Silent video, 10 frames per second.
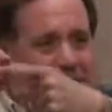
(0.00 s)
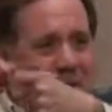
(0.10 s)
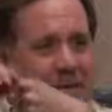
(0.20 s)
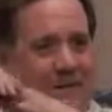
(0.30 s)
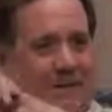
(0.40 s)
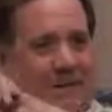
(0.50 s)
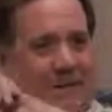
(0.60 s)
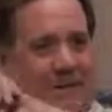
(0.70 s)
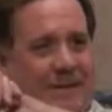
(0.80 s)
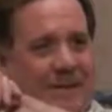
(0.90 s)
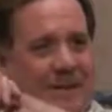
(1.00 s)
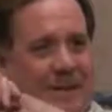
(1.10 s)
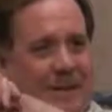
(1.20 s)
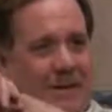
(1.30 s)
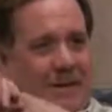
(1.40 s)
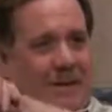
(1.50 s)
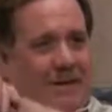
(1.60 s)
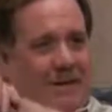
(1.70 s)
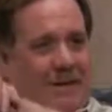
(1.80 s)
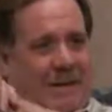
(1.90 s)
about, you know, how the,
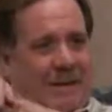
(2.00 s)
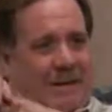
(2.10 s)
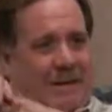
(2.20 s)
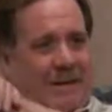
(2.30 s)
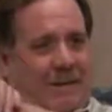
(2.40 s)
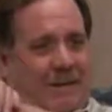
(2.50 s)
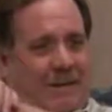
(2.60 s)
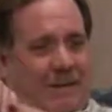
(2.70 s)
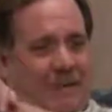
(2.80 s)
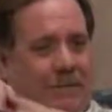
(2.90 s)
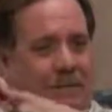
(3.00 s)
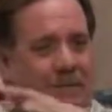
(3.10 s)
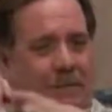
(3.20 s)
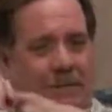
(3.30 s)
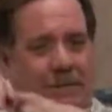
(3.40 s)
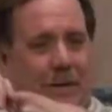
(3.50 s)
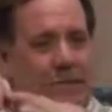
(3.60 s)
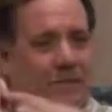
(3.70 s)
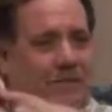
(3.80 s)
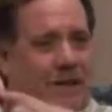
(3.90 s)
uh, I don't know if the, the
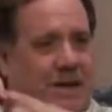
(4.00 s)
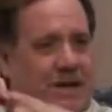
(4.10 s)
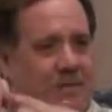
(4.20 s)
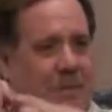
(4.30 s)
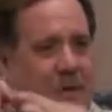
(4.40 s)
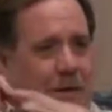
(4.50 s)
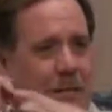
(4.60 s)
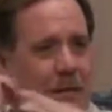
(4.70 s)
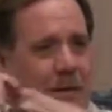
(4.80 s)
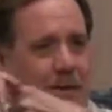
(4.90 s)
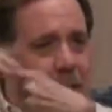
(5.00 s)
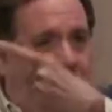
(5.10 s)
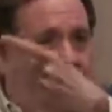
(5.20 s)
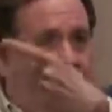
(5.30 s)
laws have changed or what, but they had the